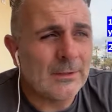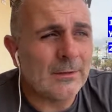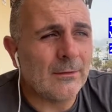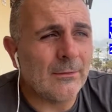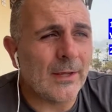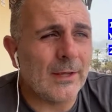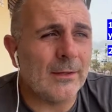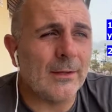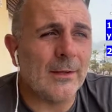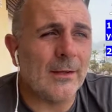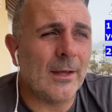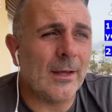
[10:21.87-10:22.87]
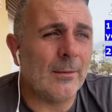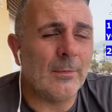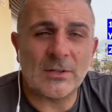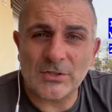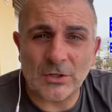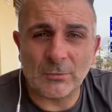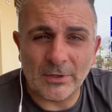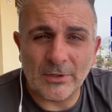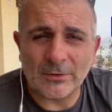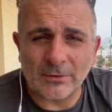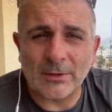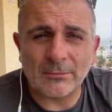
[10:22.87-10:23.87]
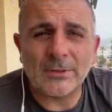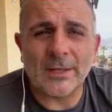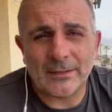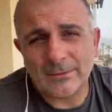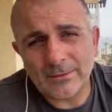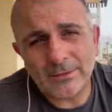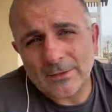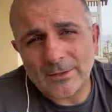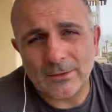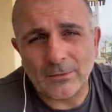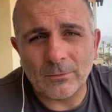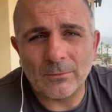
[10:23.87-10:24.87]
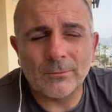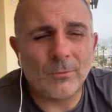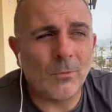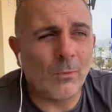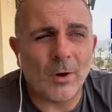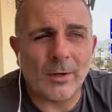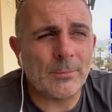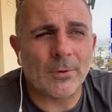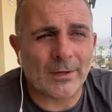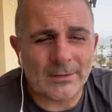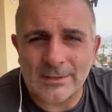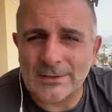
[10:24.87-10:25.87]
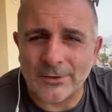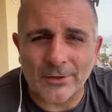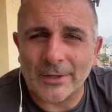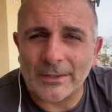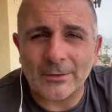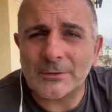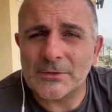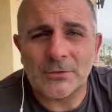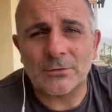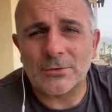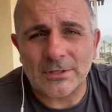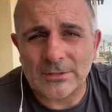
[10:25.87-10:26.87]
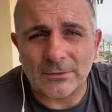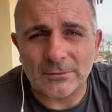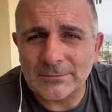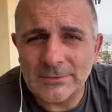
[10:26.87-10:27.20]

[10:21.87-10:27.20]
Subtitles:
then and solely the ground, then, you know, why practice karate? Go to jiu-jitsu.